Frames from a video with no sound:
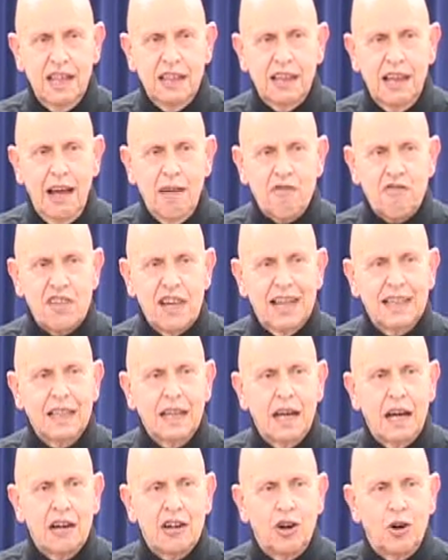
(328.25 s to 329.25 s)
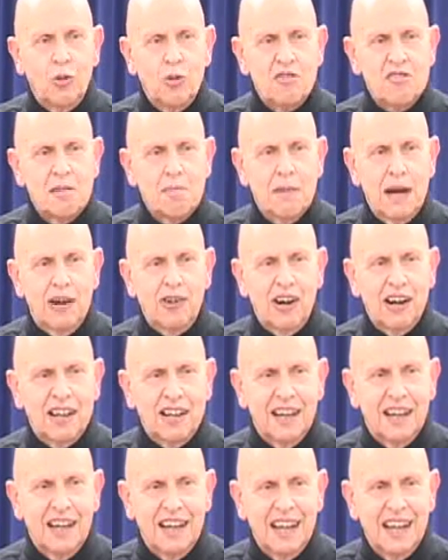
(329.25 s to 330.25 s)
if San Diego was
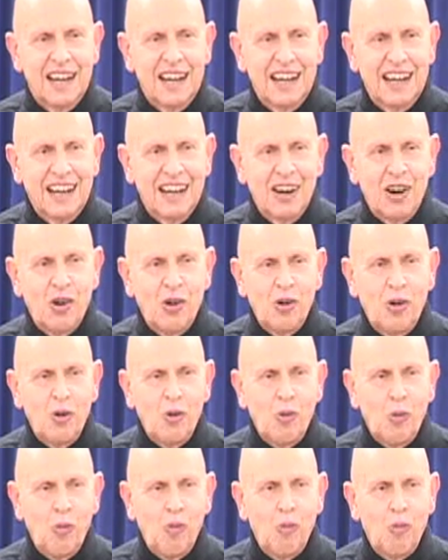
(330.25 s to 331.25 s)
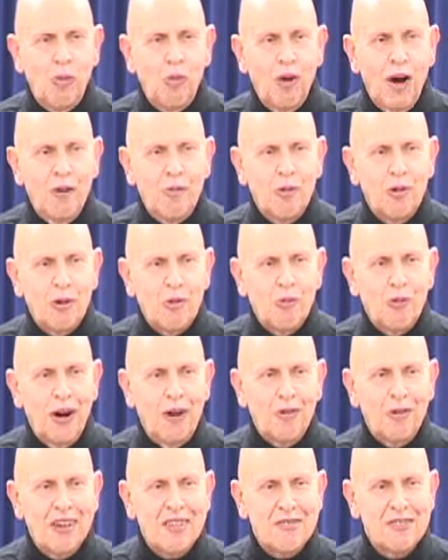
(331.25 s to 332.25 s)
America, what
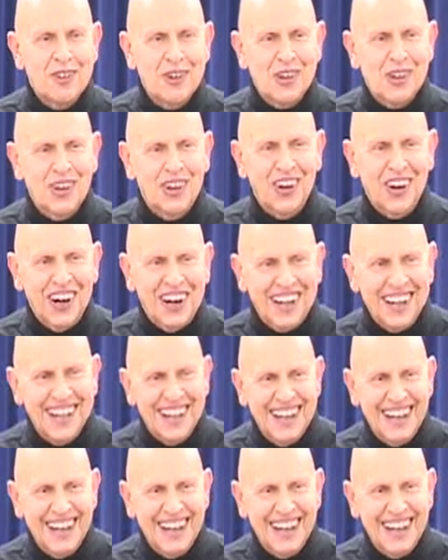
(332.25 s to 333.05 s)
was New York?